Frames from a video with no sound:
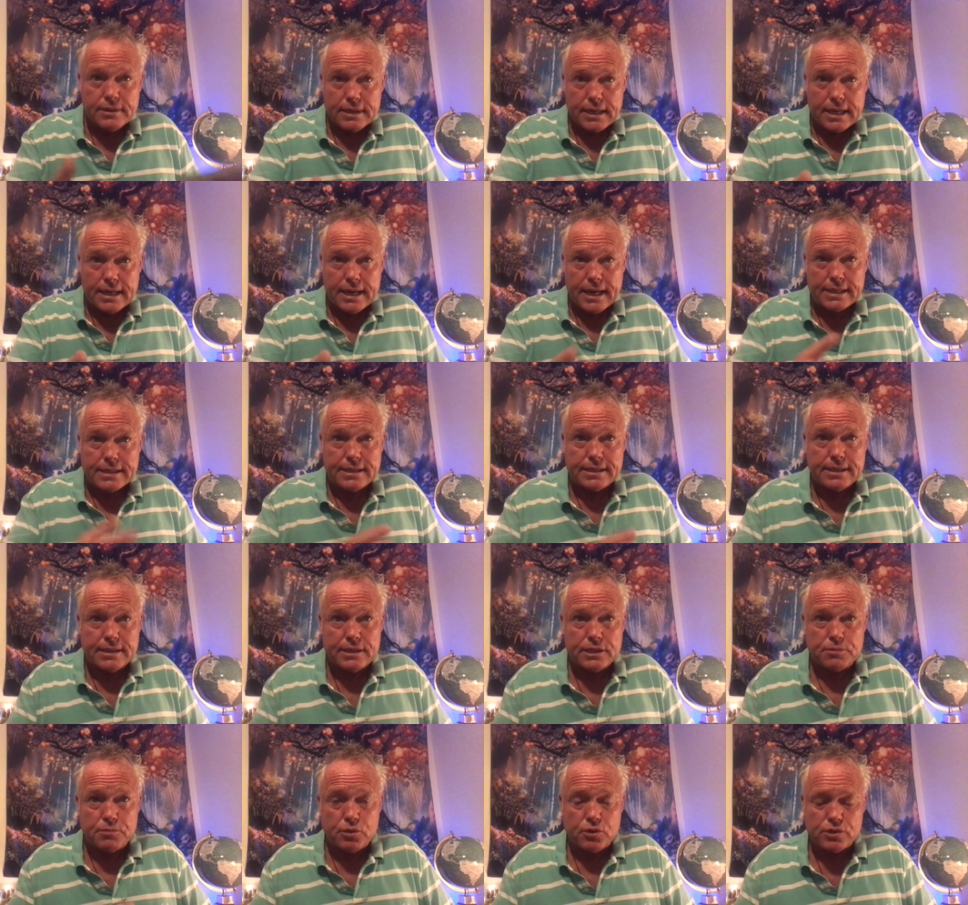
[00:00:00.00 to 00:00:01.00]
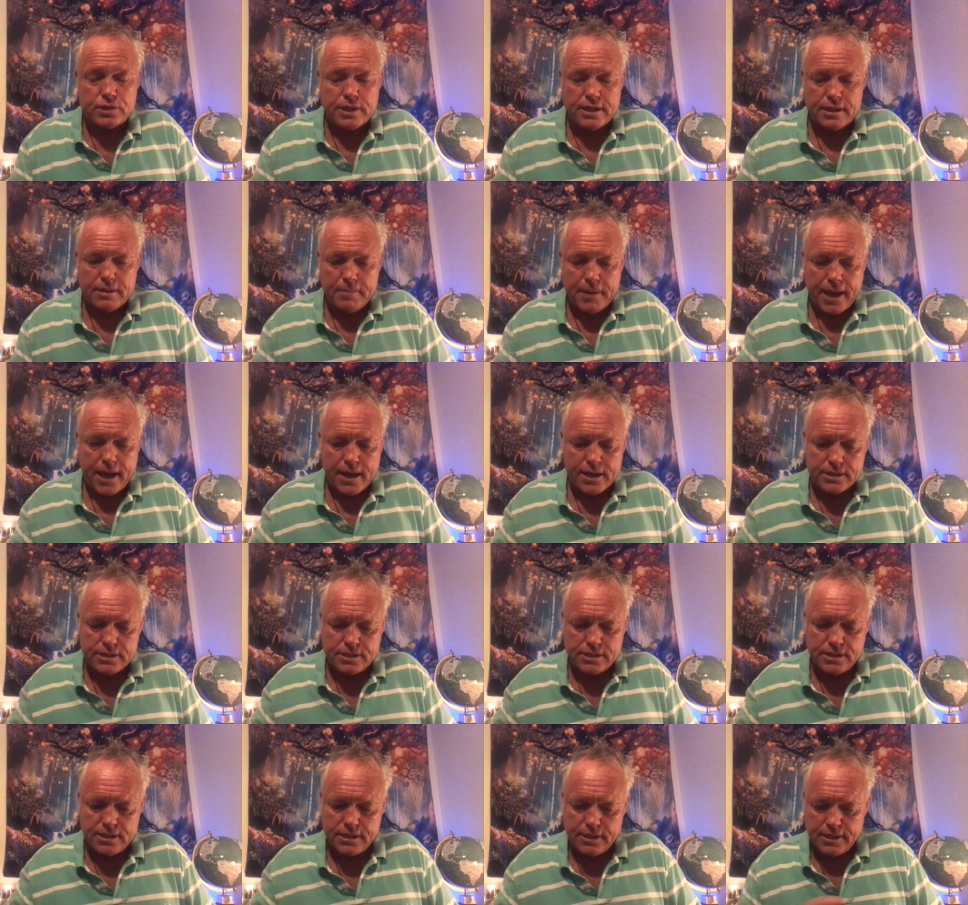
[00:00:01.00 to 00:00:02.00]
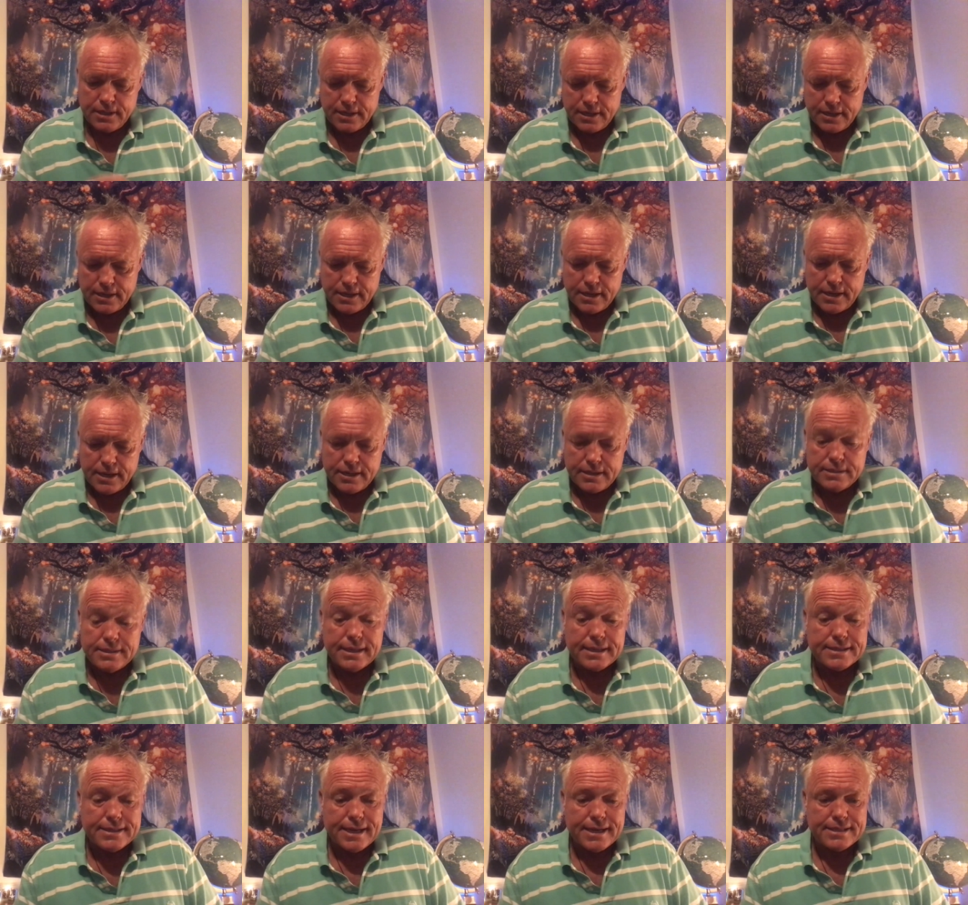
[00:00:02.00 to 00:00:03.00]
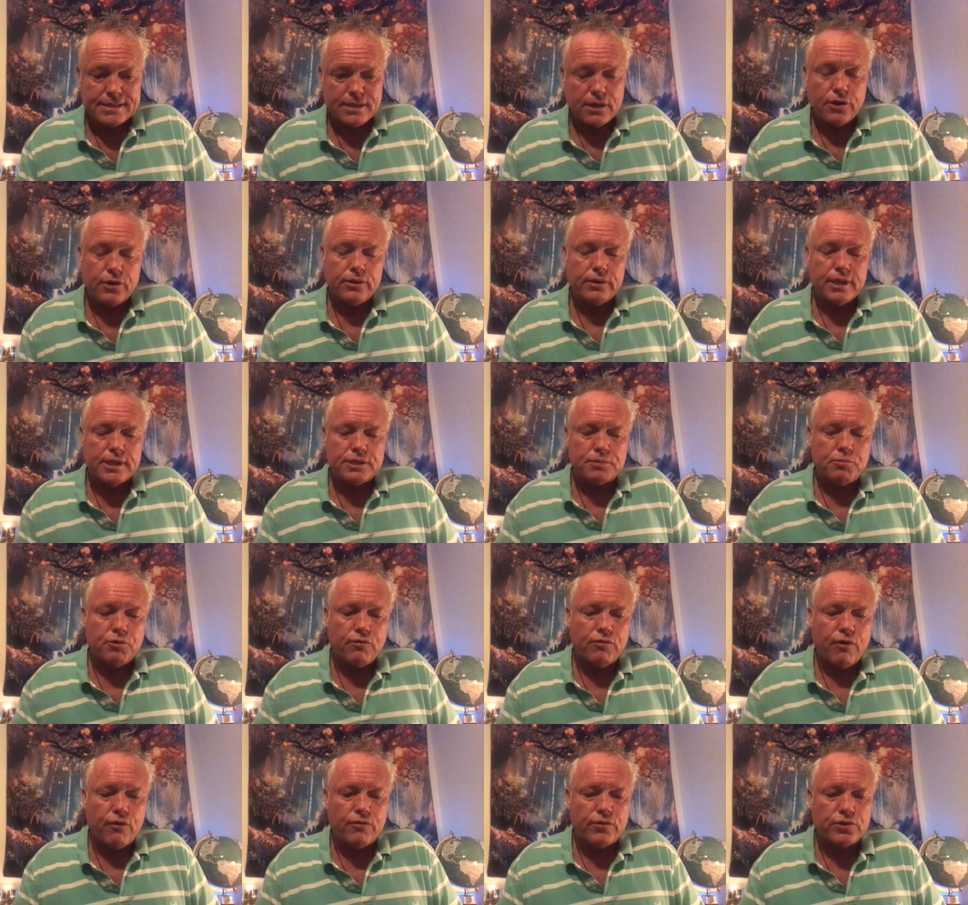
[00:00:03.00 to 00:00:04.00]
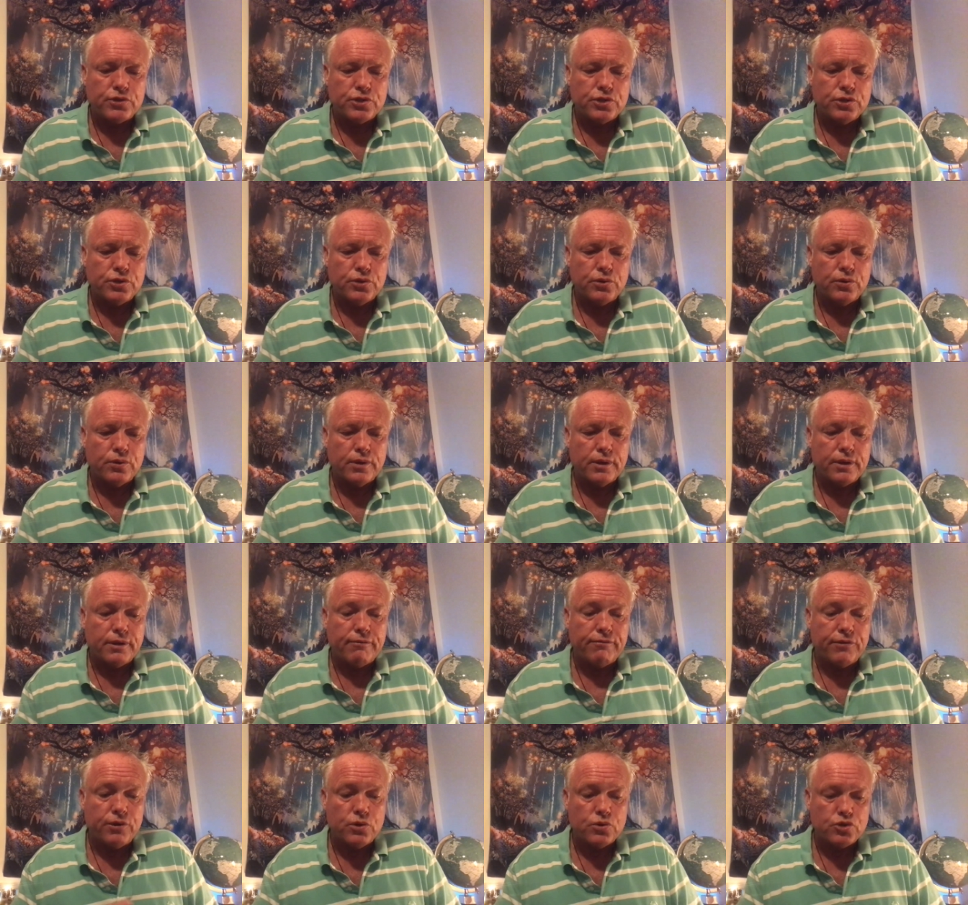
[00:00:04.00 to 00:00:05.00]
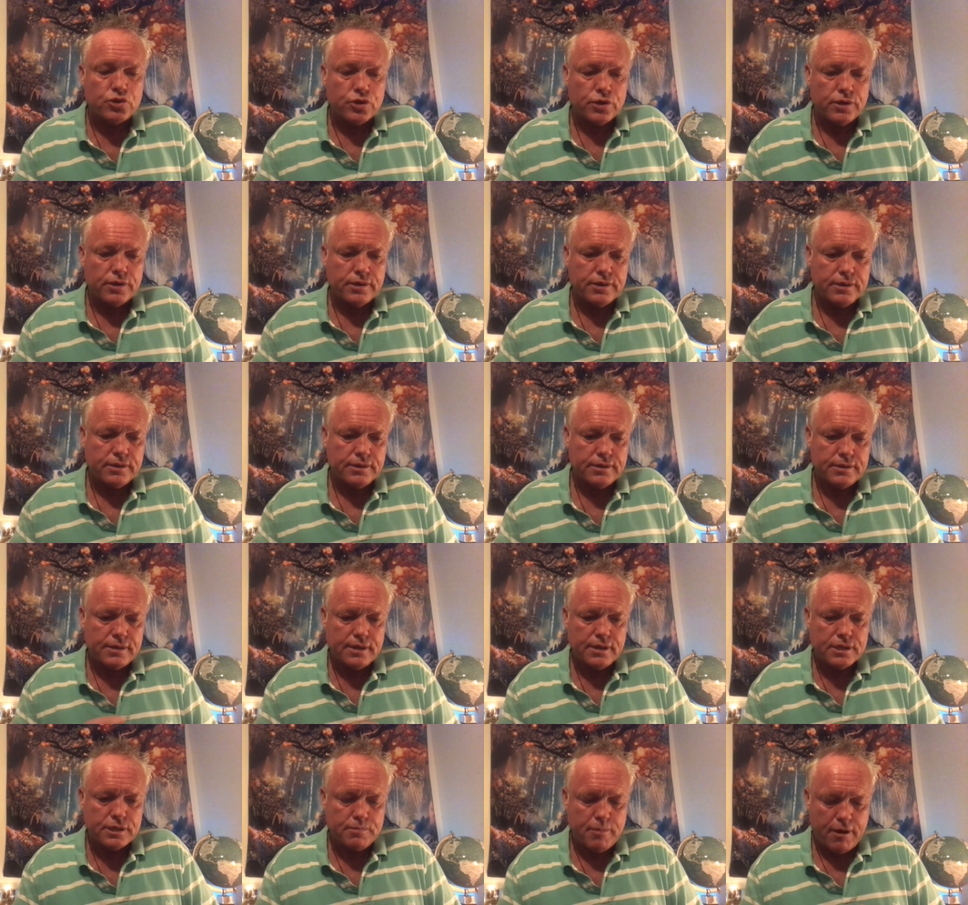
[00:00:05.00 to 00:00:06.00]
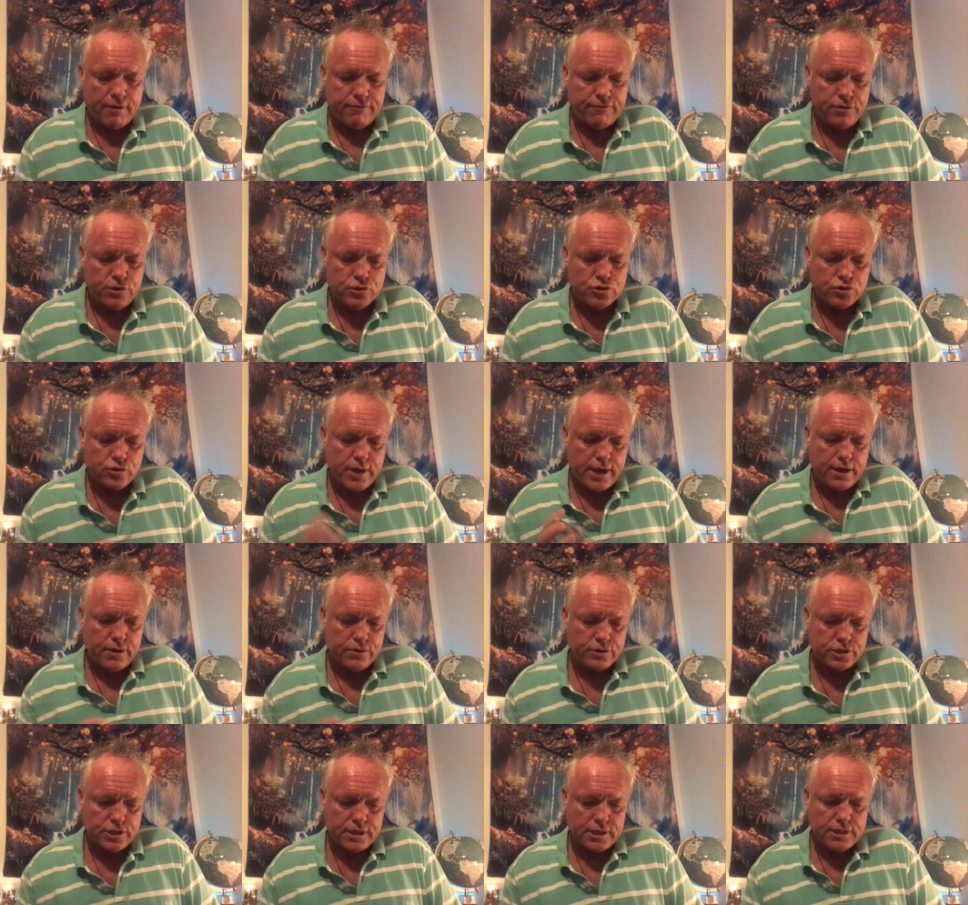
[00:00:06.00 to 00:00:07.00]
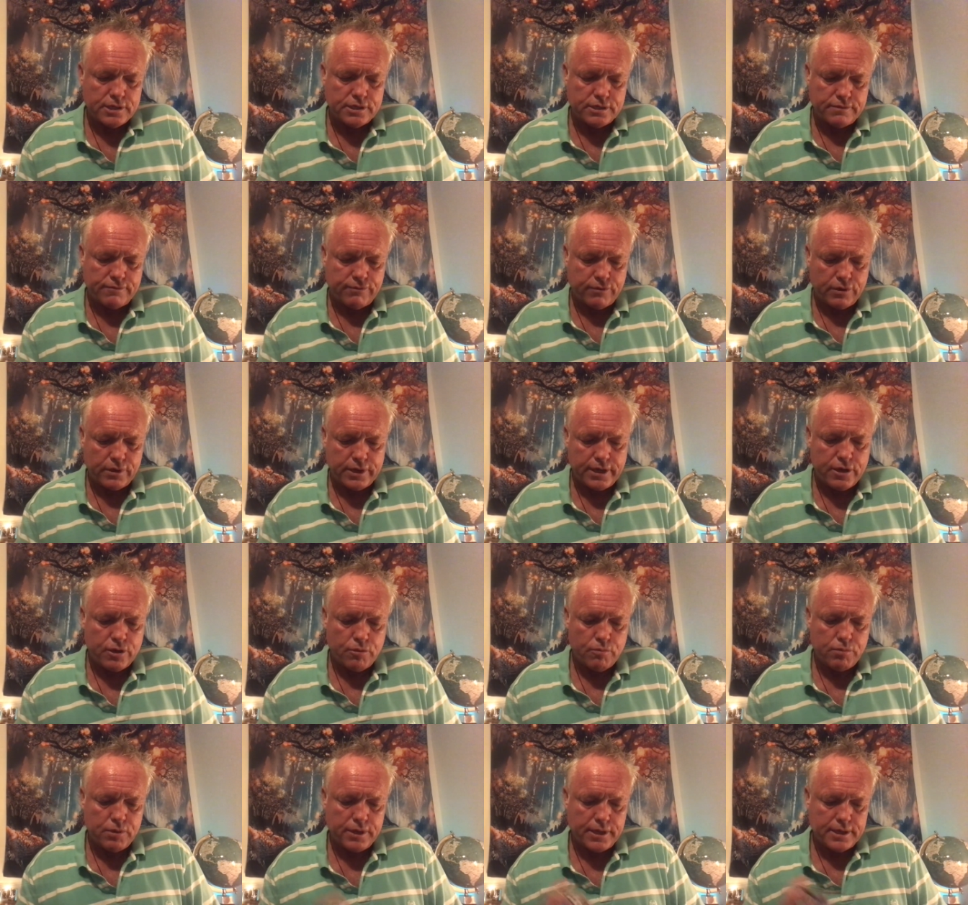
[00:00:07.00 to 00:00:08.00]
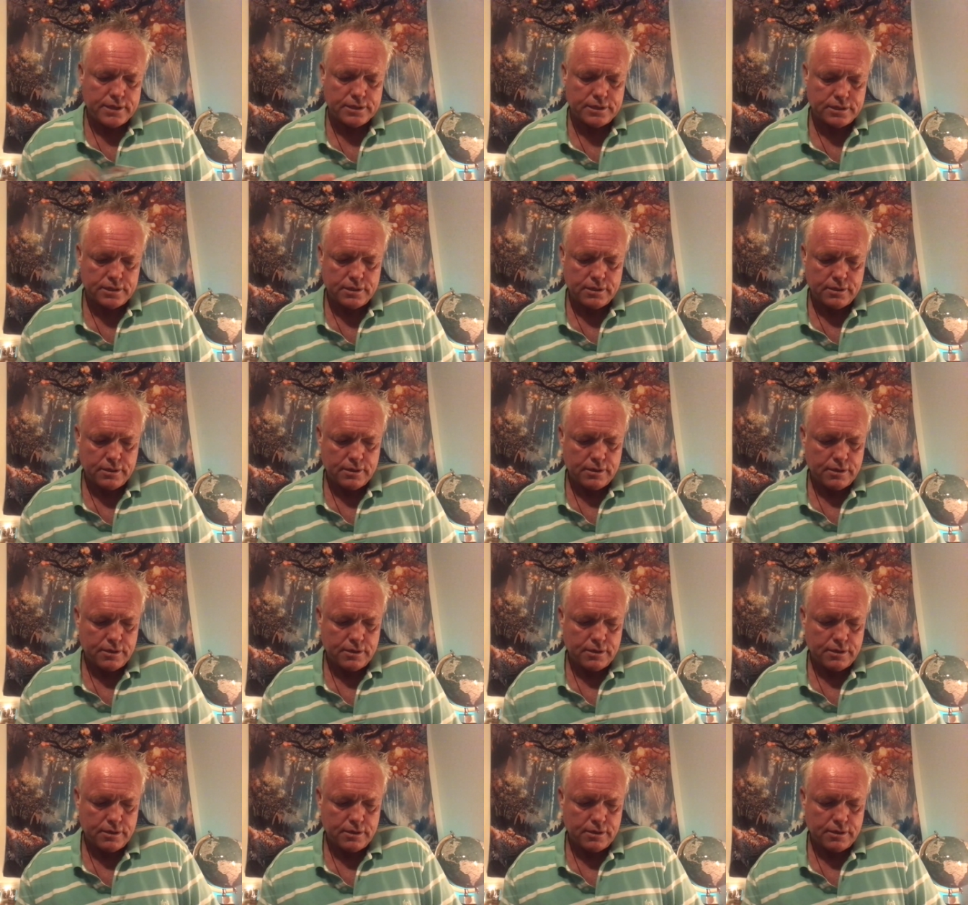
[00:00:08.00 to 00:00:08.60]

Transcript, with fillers: connected to this person in the past. Suggest, or let's move over to the future. Tell us about future energies for Leo, please.